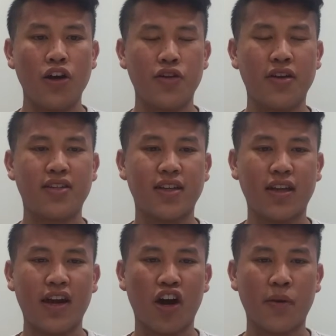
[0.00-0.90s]

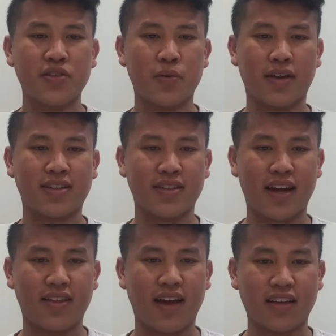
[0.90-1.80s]
Utility hopes to
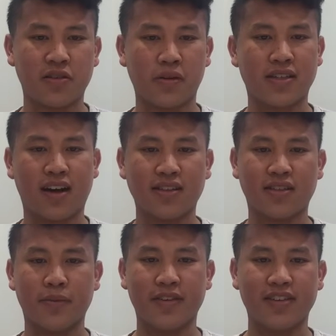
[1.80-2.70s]
extend that to its
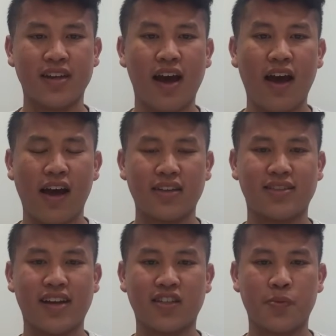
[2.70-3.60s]
customers
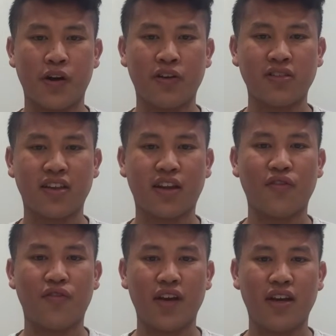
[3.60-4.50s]
as they experience the
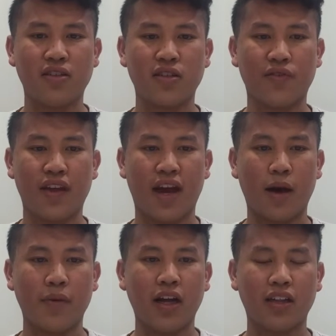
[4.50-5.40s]
convenience of the
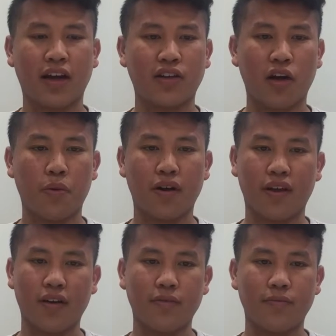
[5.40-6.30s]
app like no
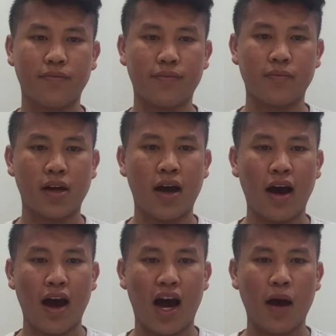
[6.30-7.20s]
other.
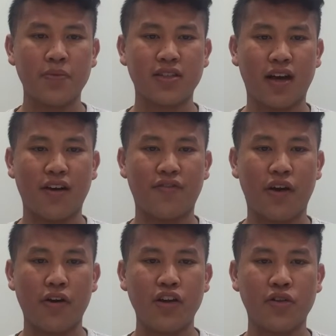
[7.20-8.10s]
Apps are
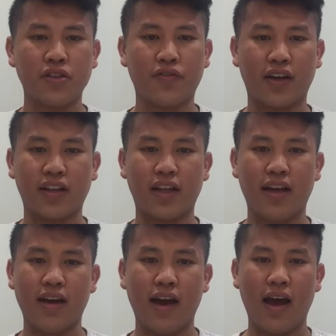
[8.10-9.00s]
very
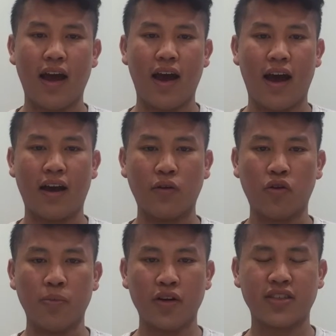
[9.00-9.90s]
user-friendly and
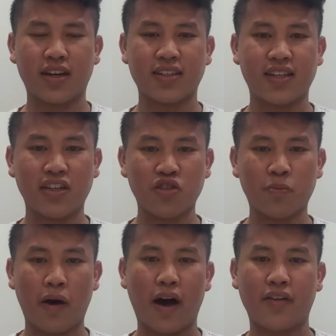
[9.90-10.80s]
almost an
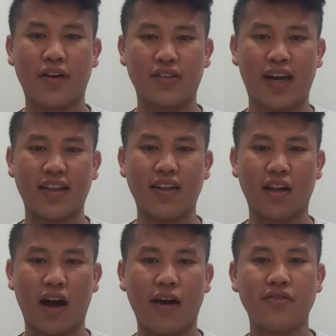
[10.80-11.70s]
essential part of our daily
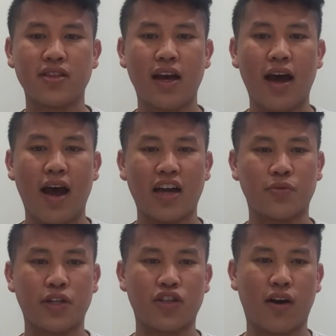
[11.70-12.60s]
lives
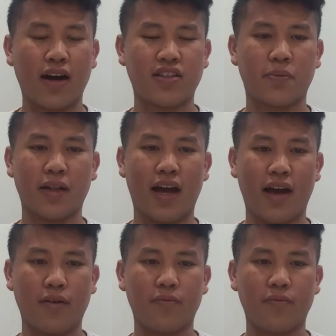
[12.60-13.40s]
as we try to plan.